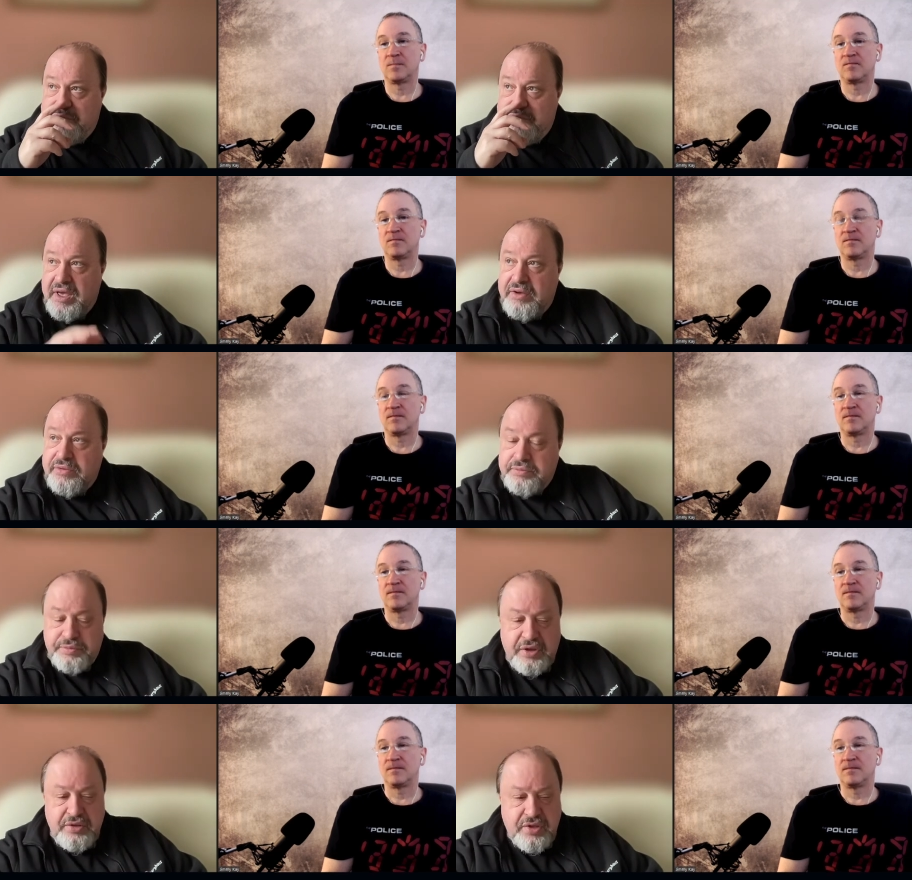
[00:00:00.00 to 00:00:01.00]
Speaker 1: my
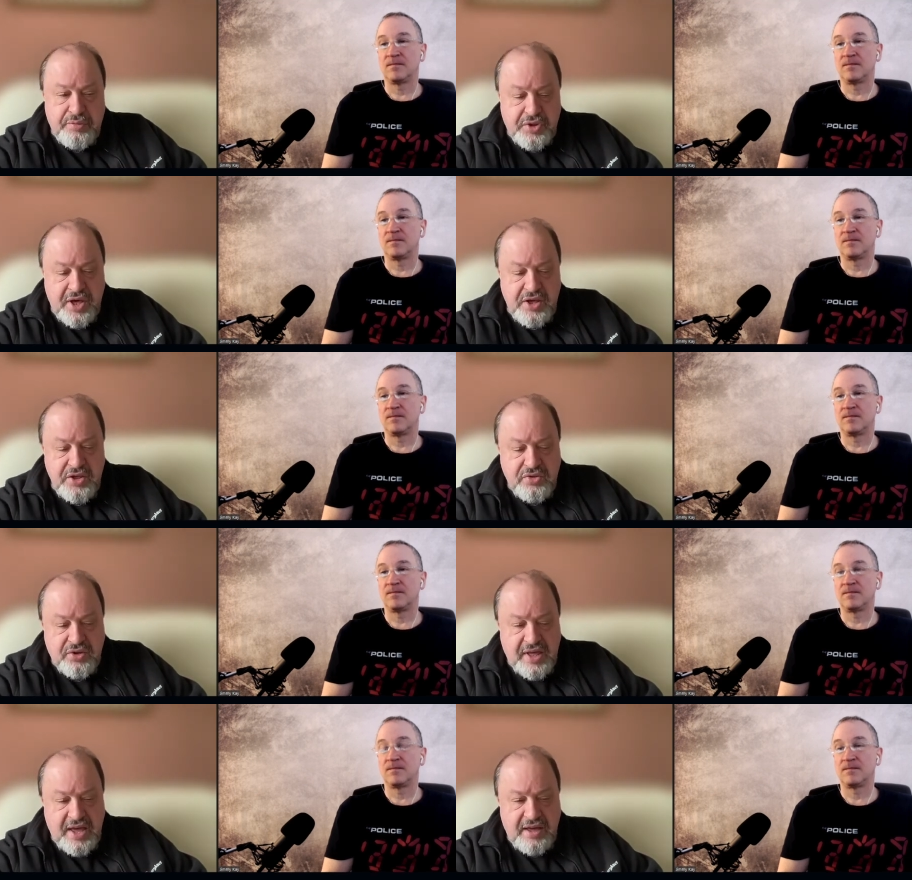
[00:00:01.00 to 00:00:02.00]
own interpretation
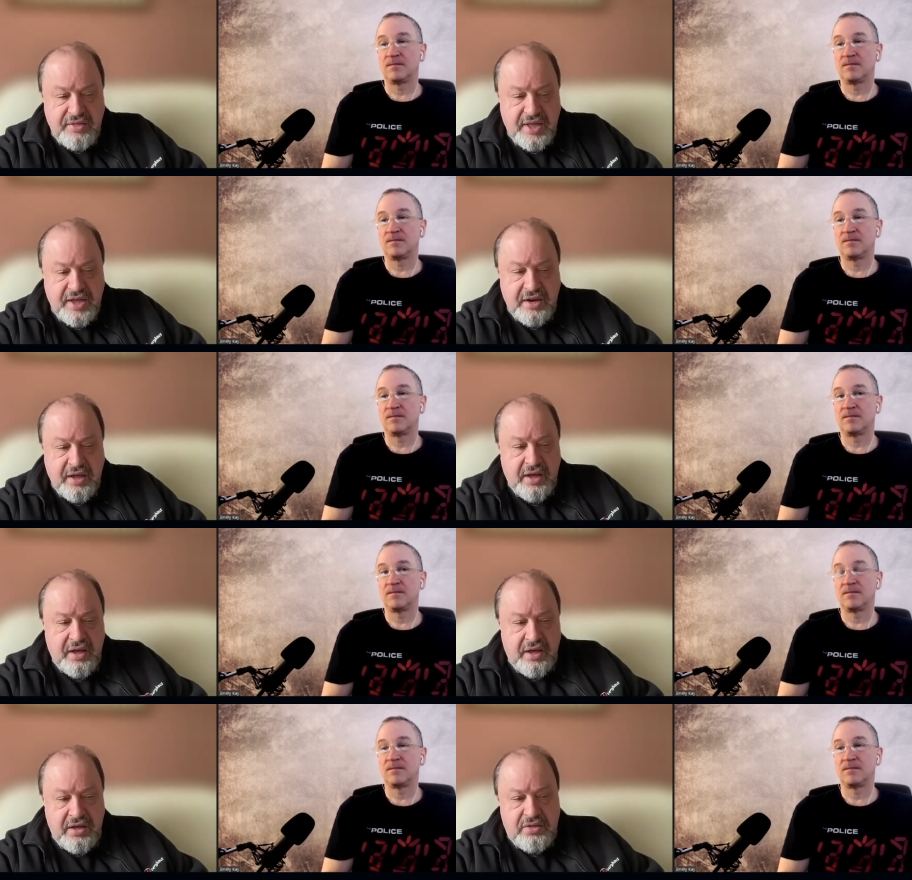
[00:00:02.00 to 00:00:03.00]
to that, and then
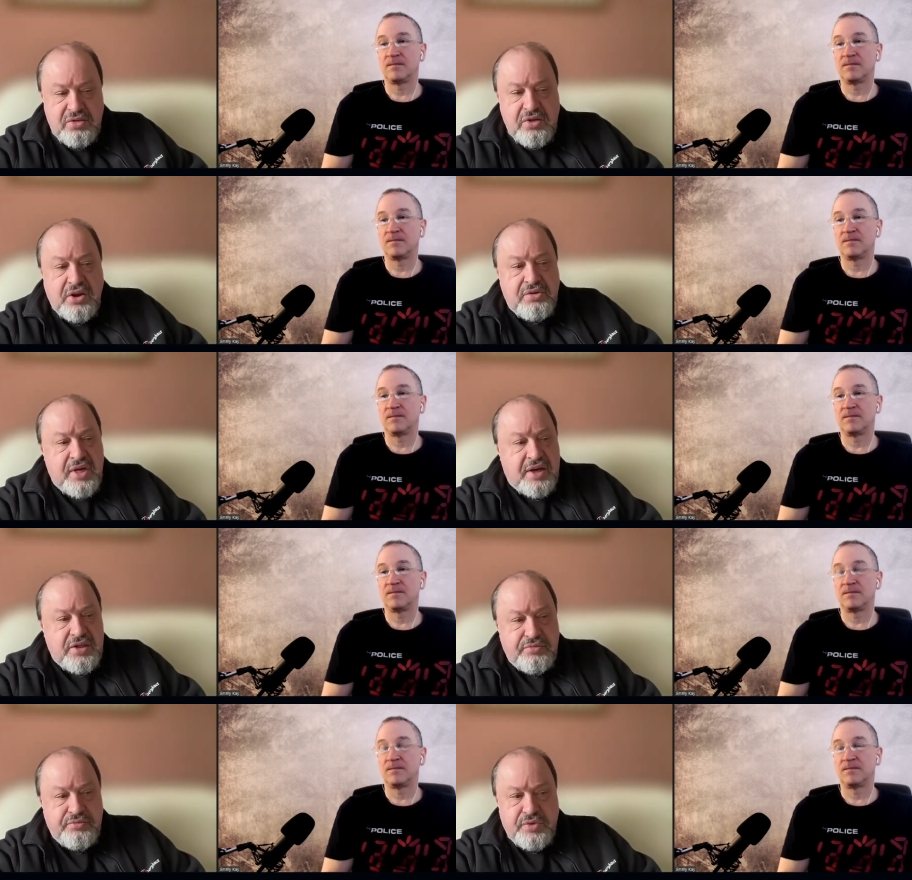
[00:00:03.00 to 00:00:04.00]
the solo
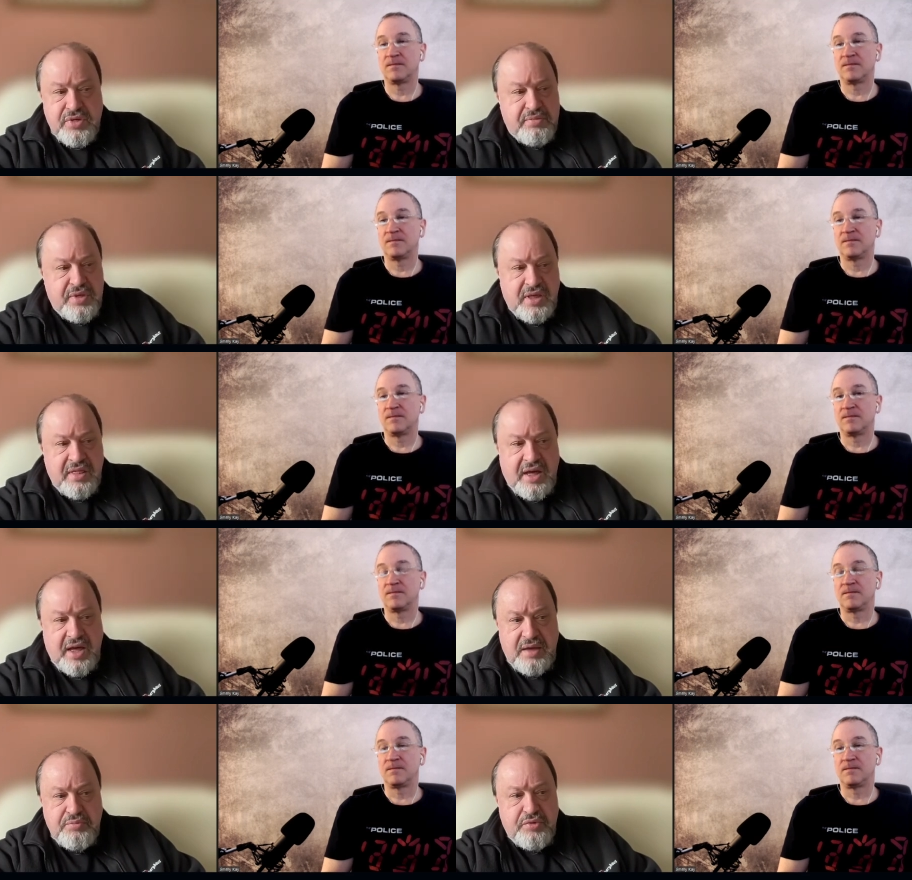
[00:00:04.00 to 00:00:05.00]
section was something that
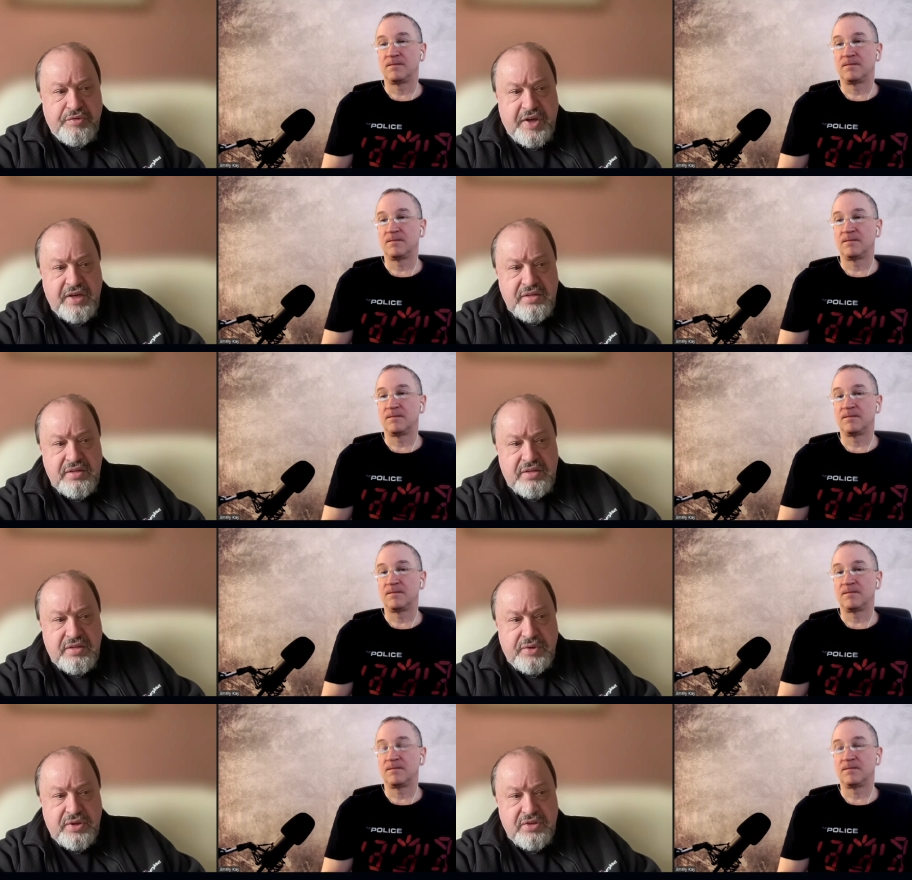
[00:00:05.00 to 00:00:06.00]
I improvised
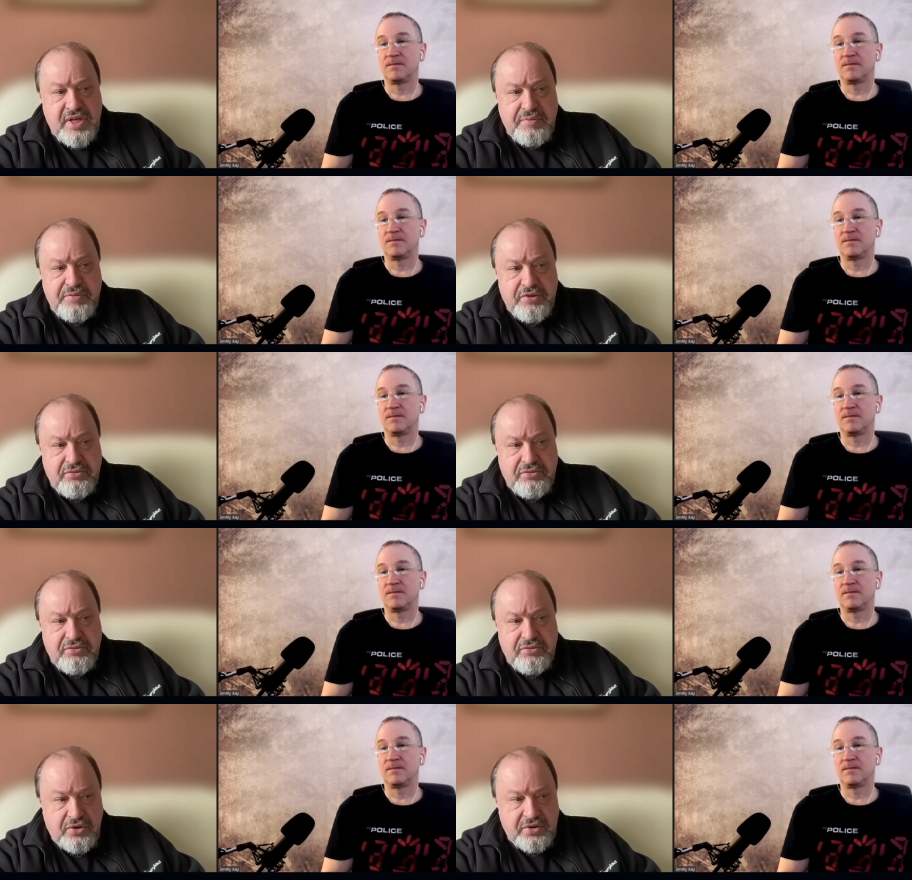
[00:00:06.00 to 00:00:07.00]
that we just happened to
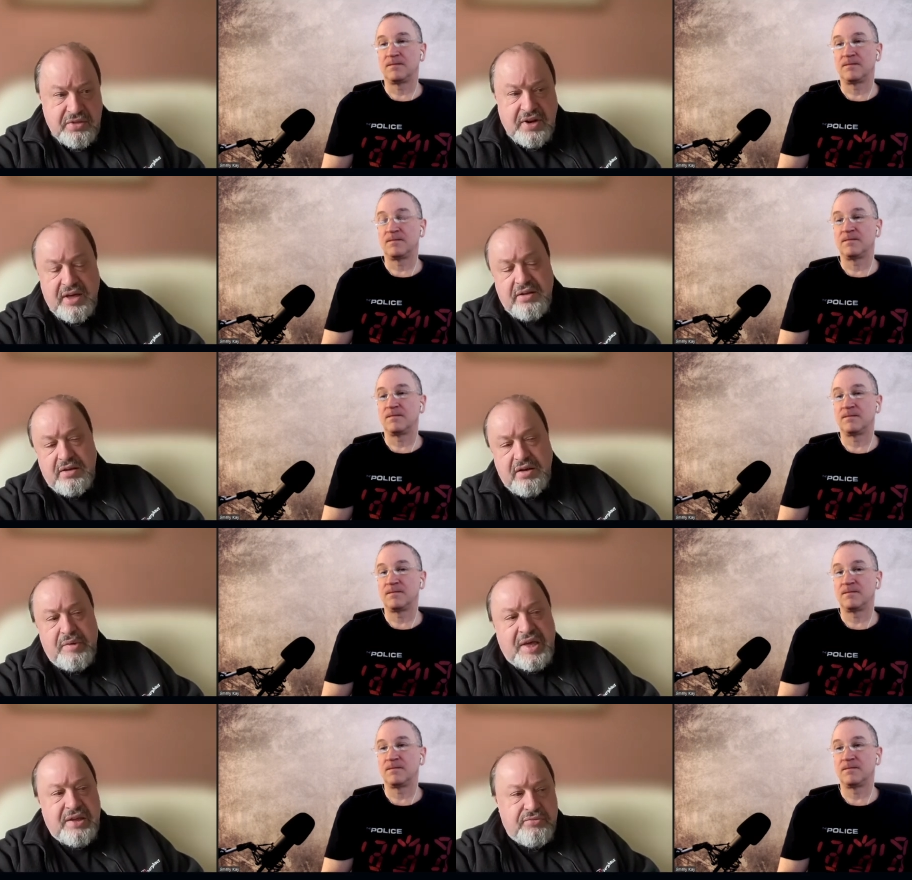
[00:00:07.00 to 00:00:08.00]
record that I could go
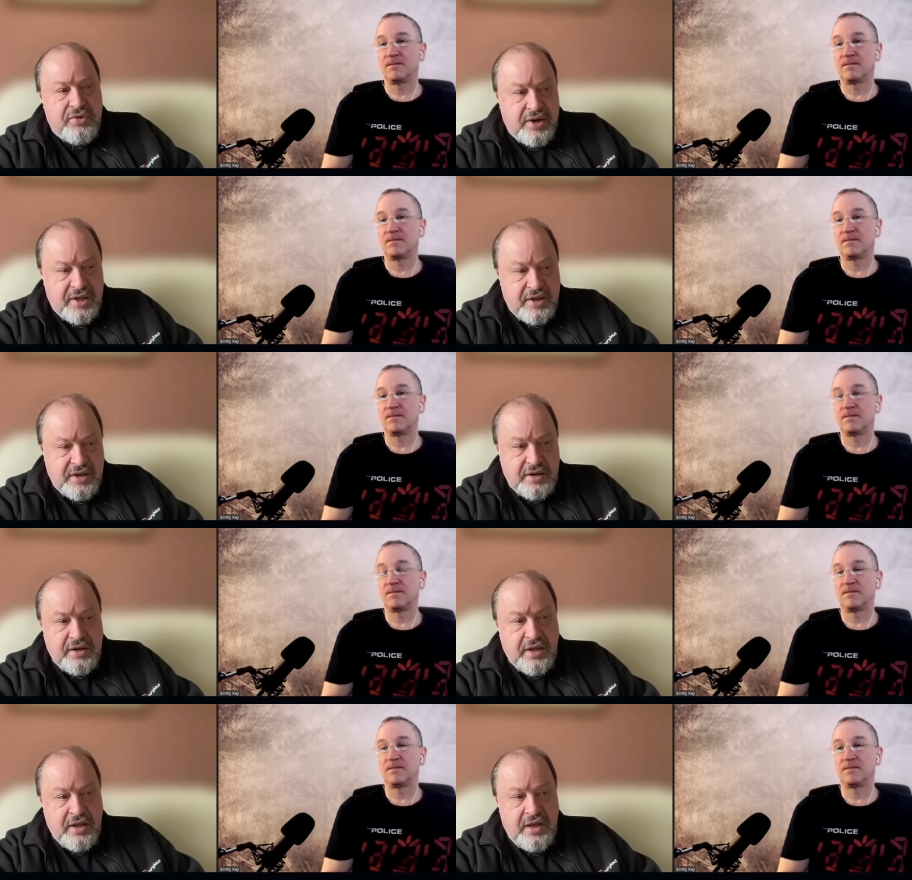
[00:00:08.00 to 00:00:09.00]
back and relearn
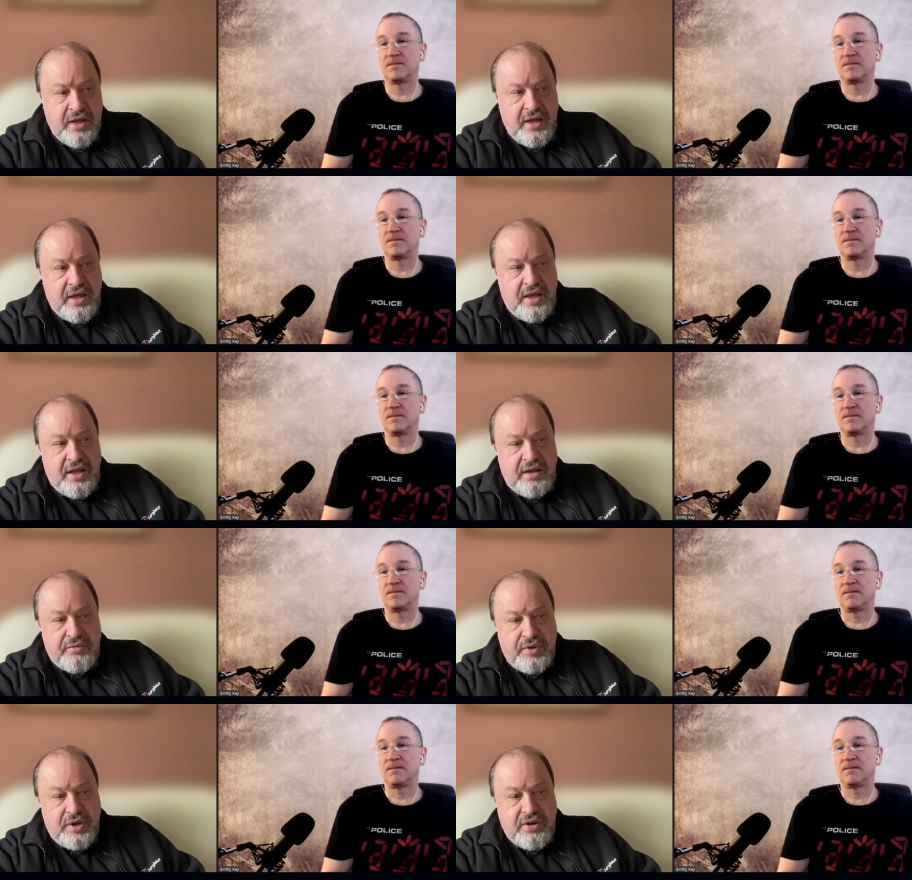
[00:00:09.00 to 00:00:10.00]
and uh,
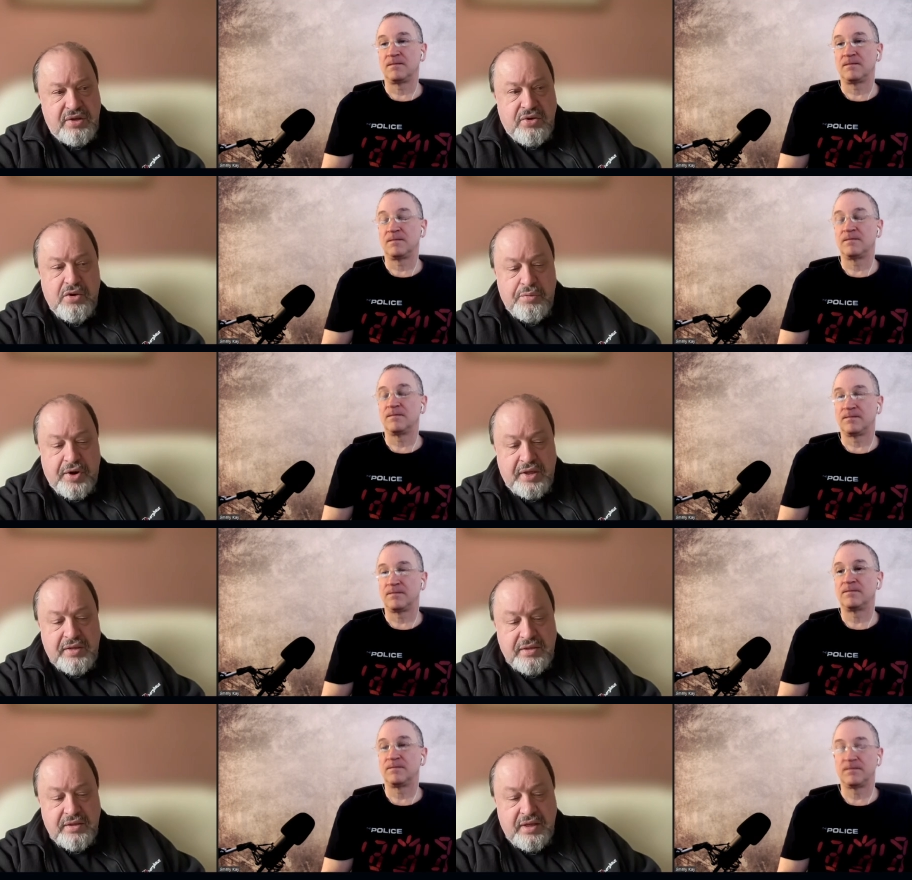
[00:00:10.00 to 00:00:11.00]
we could
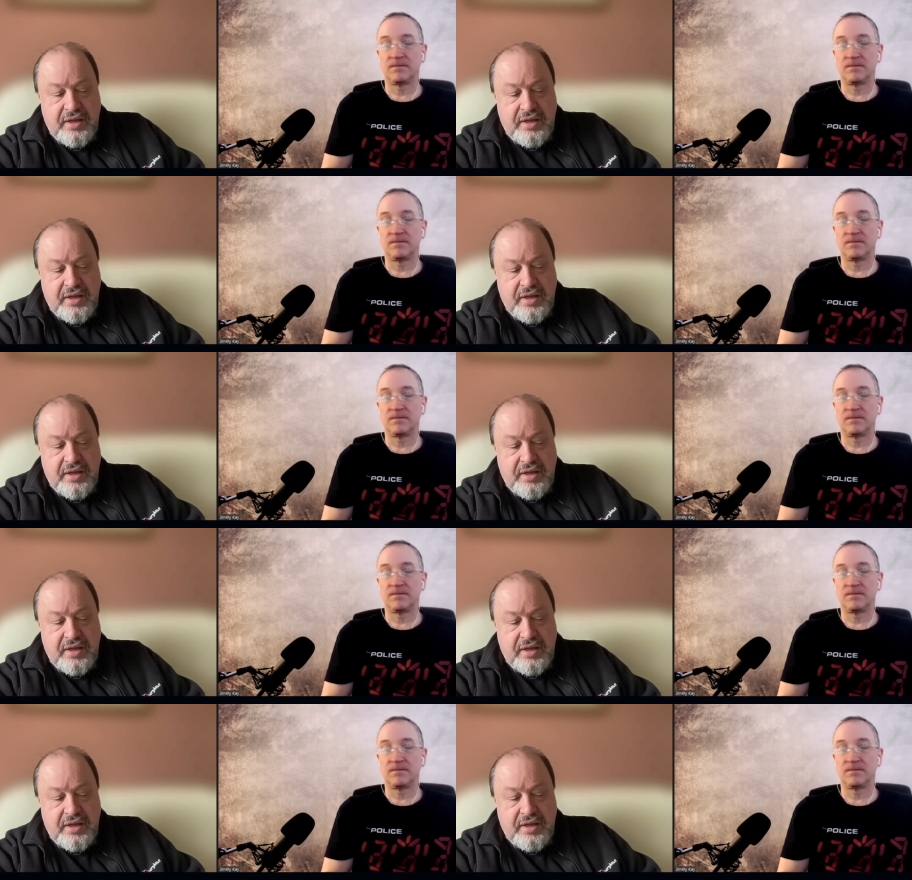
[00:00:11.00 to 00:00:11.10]
incorporate.